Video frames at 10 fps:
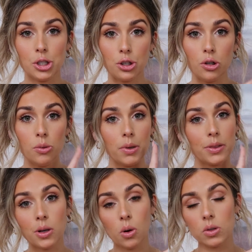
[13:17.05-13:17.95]
tube with
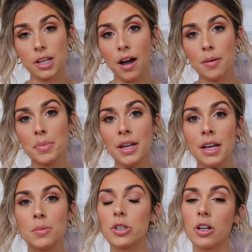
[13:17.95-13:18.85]
the gold top.
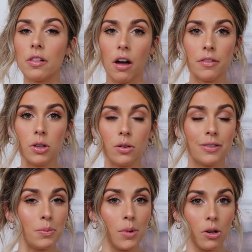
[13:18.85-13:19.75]
I'm sure a lot of you are
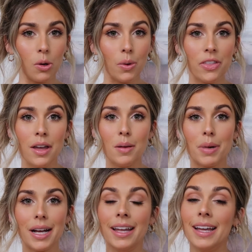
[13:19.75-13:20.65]
familiar with it,
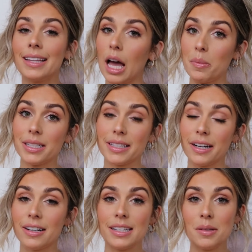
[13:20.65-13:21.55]
but that
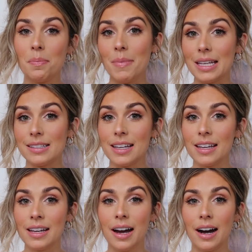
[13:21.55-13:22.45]
mascara is amazing.